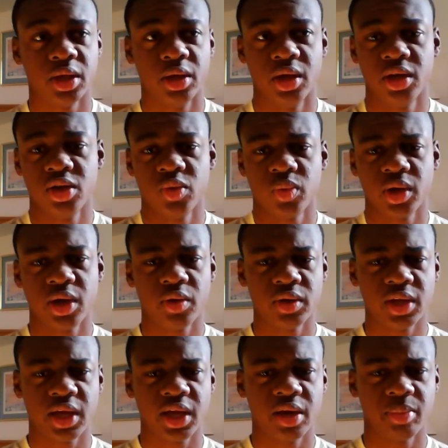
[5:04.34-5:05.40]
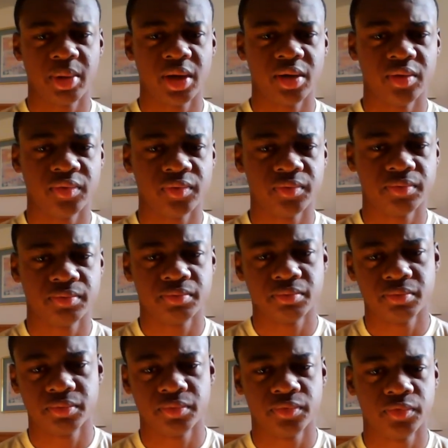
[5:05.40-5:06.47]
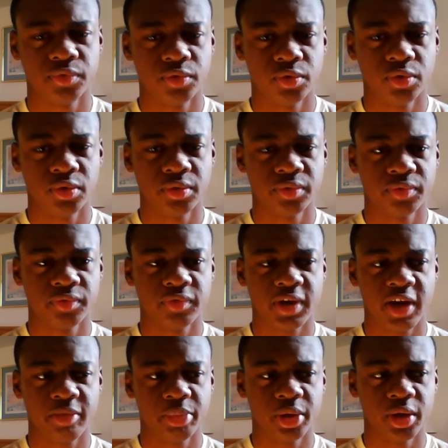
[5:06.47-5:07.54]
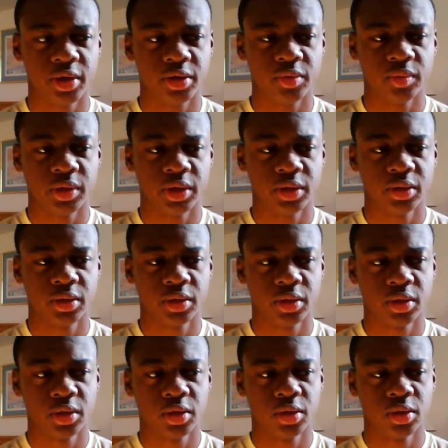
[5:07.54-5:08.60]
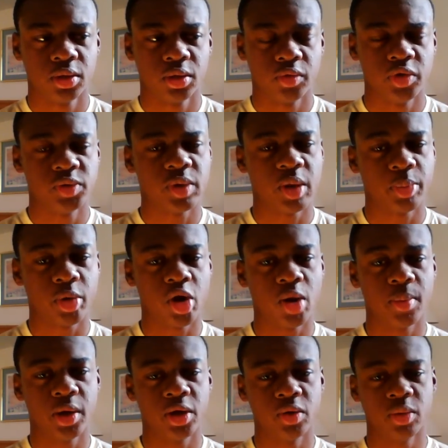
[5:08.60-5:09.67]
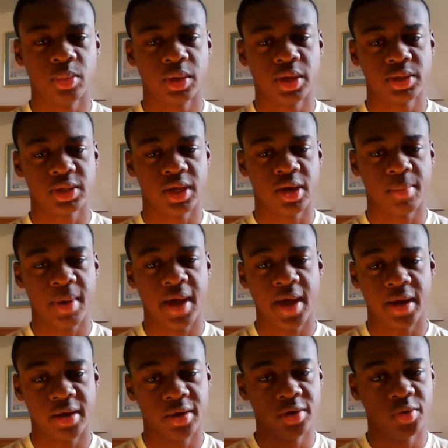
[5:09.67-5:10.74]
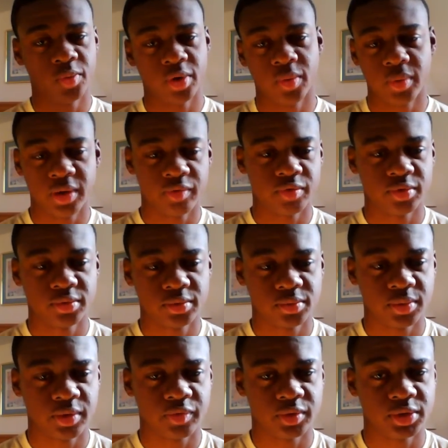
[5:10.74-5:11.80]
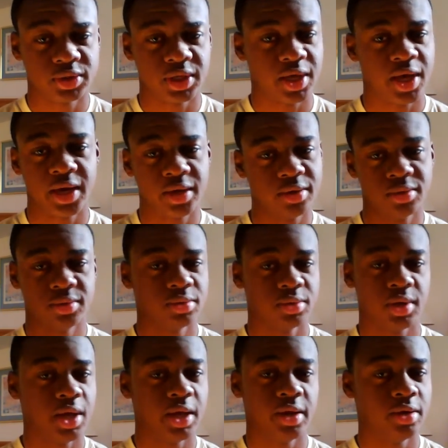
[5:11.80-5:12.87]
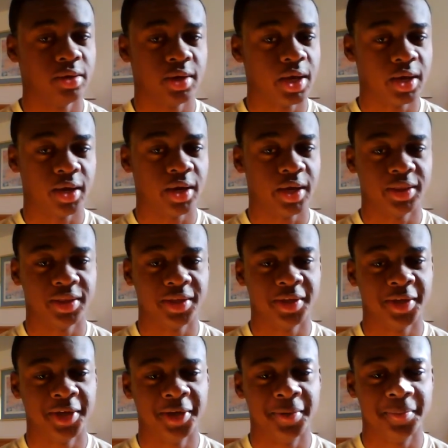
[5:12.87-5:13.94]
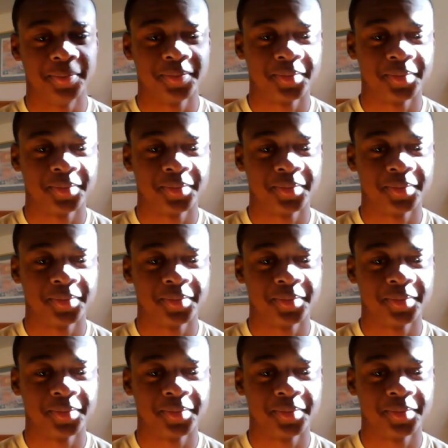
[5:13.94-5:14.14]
And the underwear, I only had about 4 or 5 pair of underwear. The reason why I brought all my underwear because I had an underwear waiver, whatever, because I didn't like the